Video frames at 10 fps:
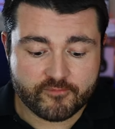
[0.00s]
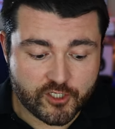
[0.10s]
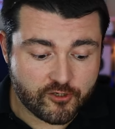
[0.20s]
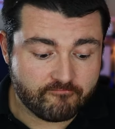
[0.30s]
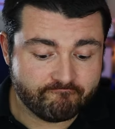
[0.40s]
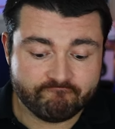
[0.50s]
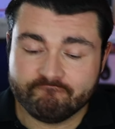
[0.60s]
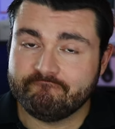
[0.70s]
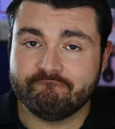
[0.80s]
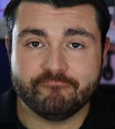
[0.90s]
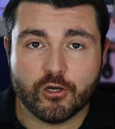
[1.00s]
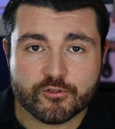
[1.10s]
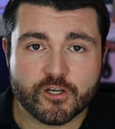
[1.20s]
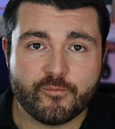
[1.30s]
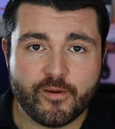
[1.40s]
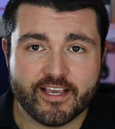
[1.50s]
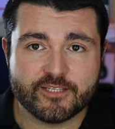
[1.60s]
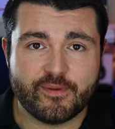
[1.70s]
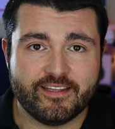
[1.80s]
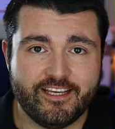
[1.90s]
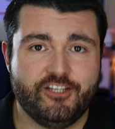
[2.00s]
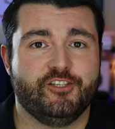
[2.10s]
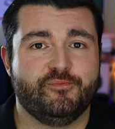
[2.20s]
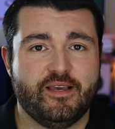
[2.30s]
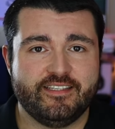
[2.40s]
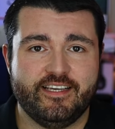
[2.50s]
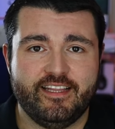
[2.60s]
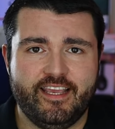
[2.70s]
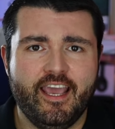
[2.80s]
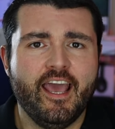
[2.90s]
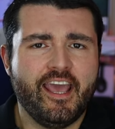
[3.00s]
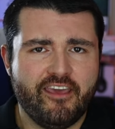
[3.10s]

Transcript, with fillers: So those are my expectations basically.